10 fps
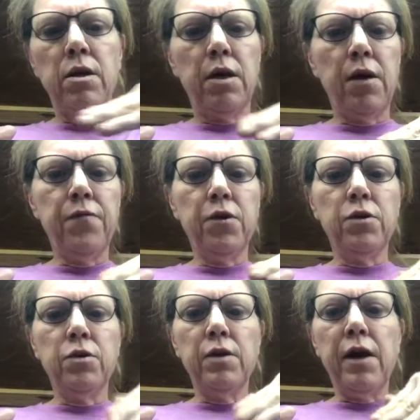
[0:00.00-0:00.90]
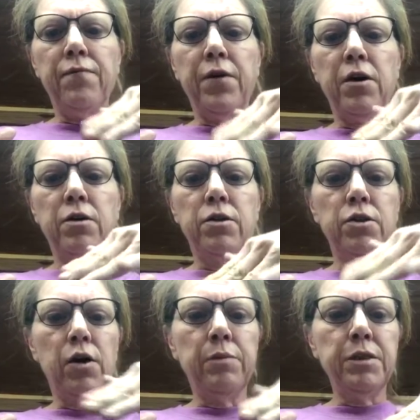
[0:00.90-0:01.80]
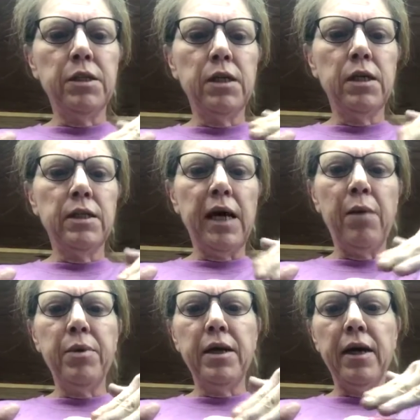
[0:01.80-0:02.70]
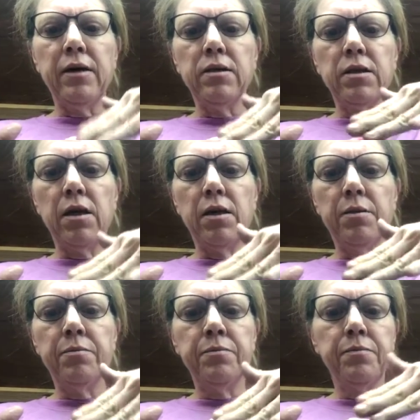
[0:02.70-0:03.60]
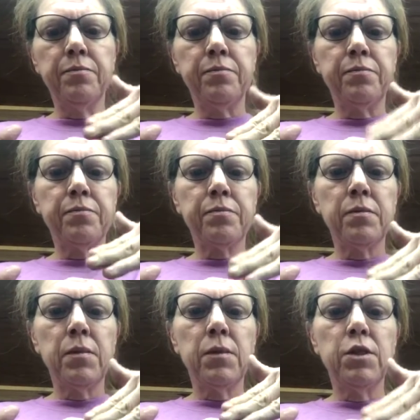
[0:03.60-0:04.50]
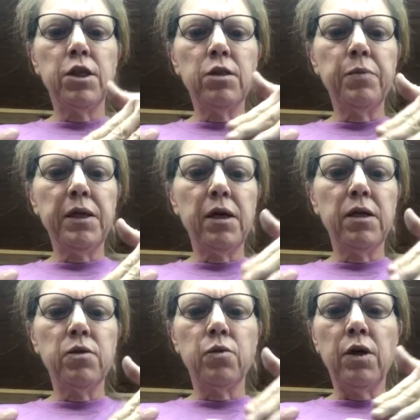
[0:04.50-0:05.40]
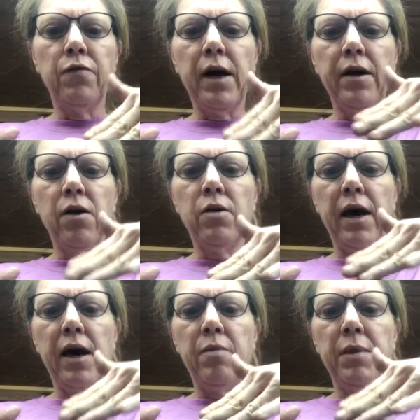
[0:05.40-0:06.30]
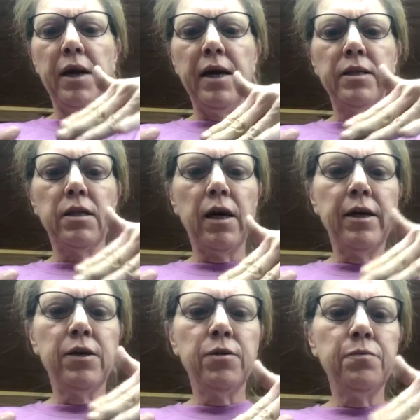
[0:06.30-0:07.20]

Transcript: if you'll do that first. So I'm just going to tap it down some, just because whenever I go to add my next layer,